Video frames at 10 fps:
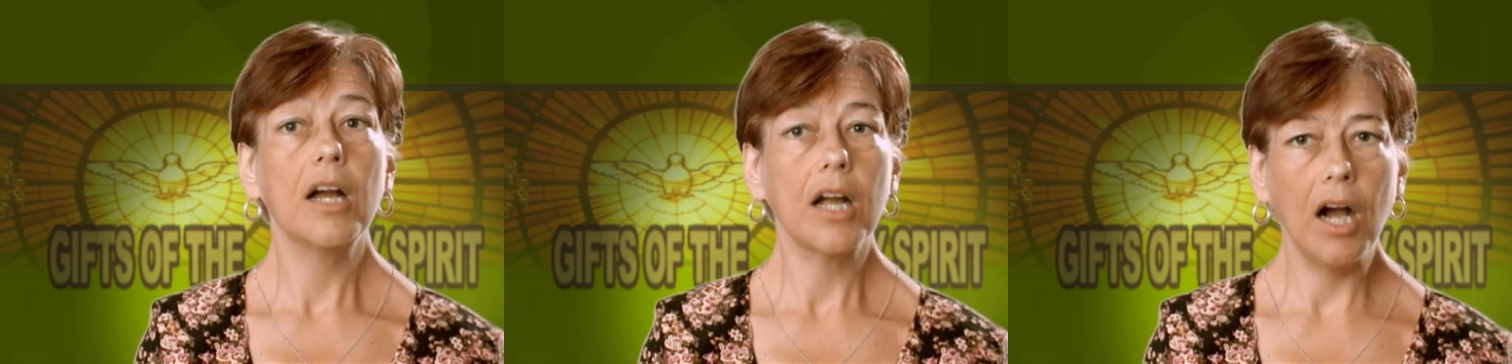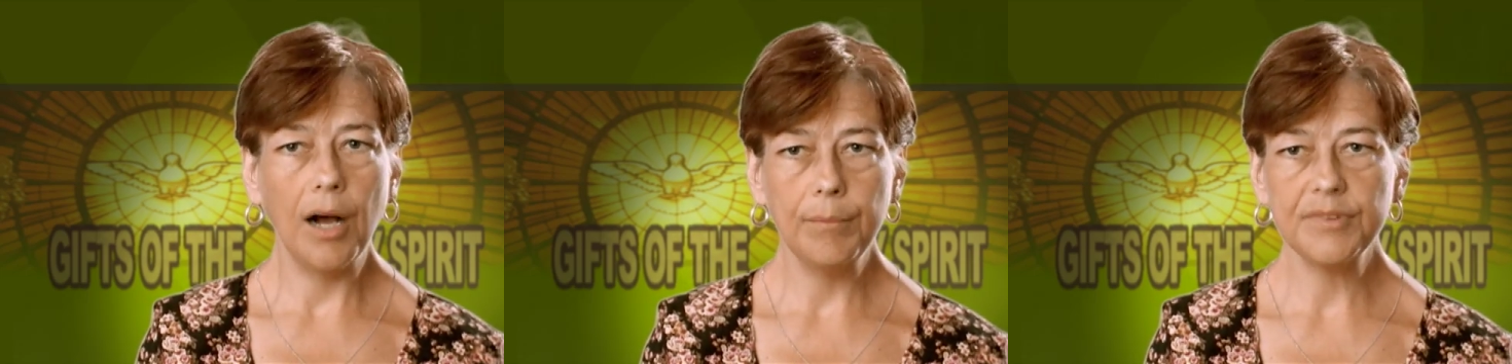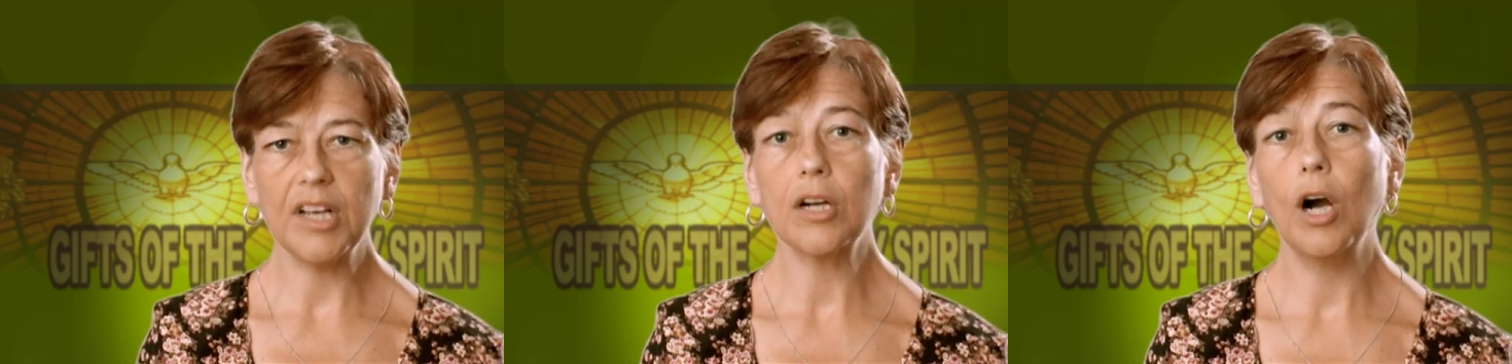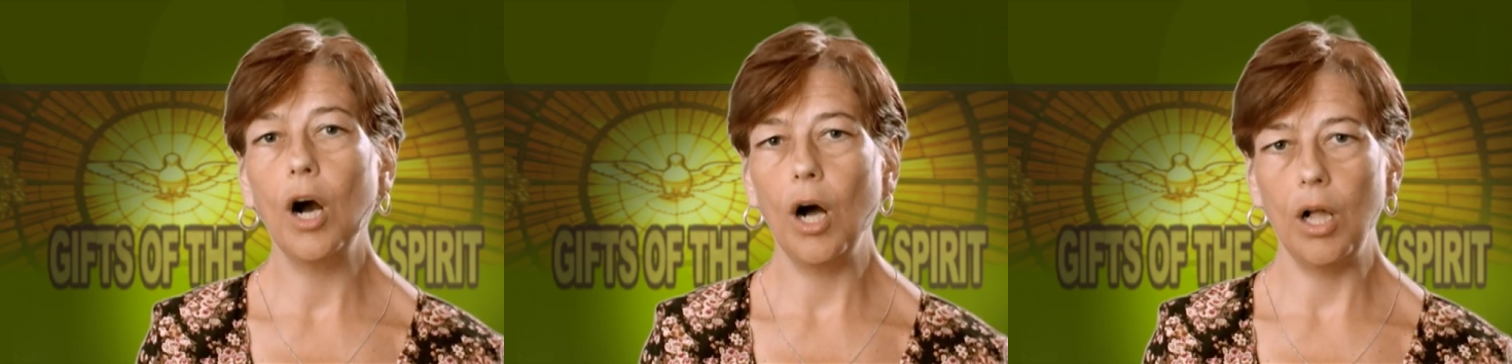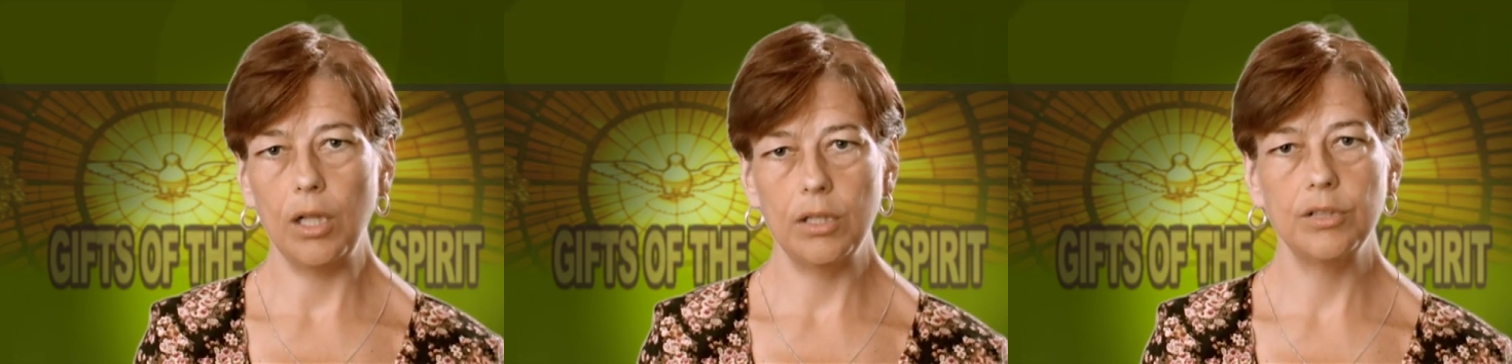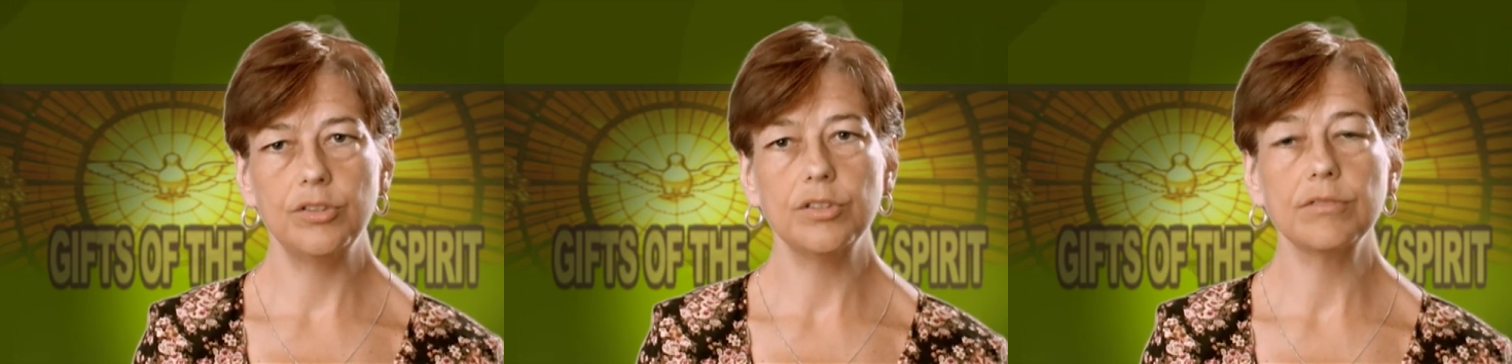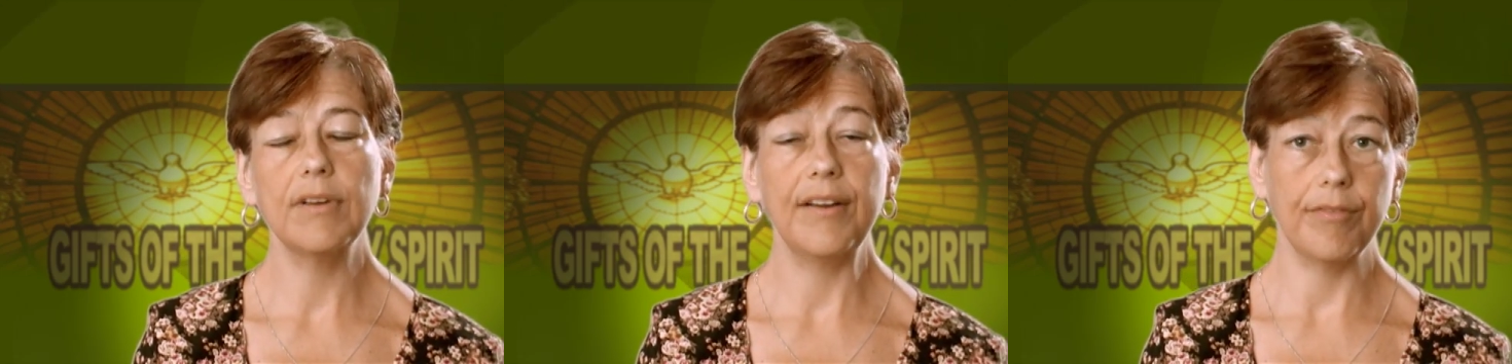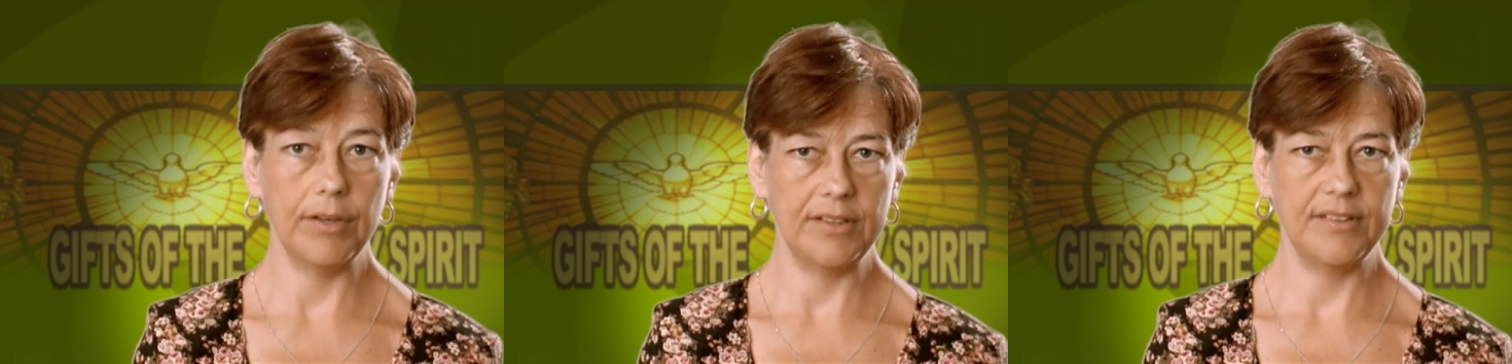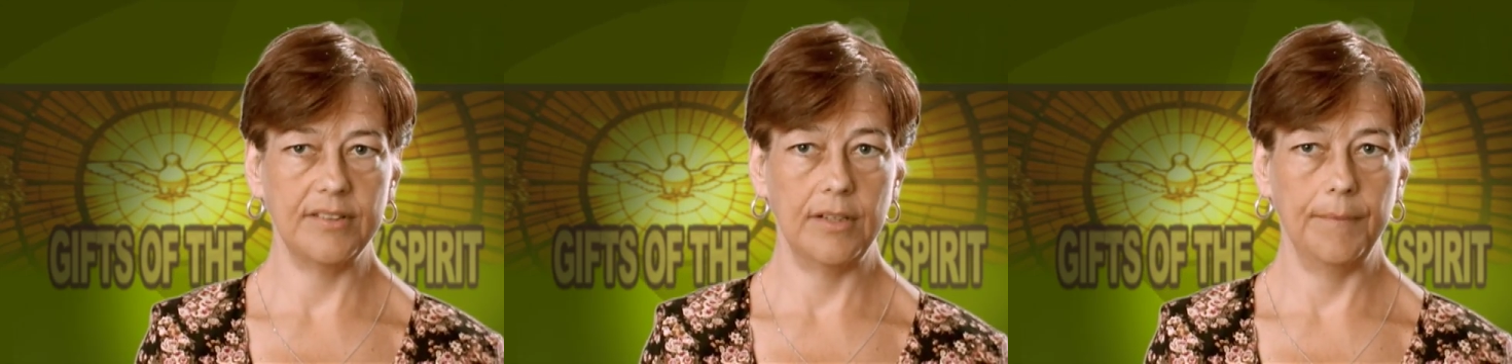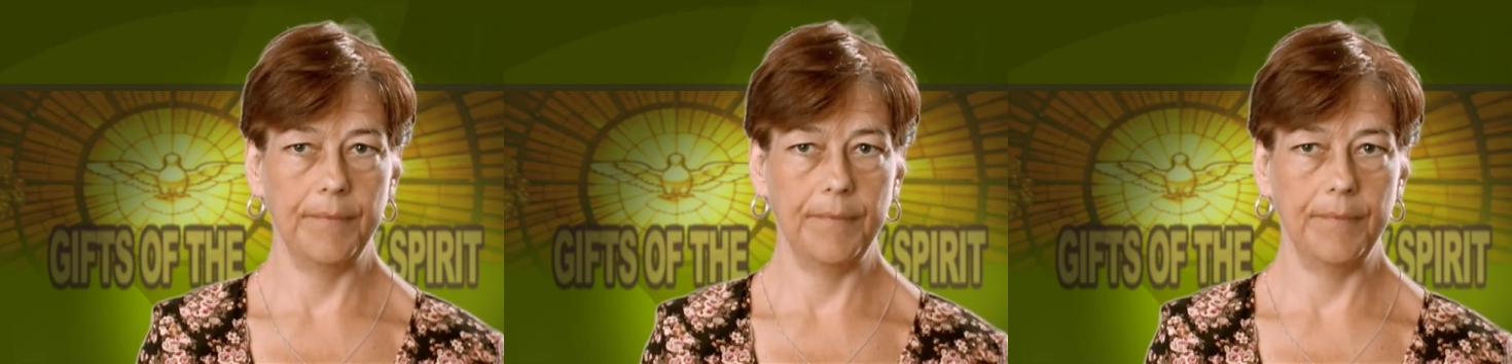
comes a call to reverence.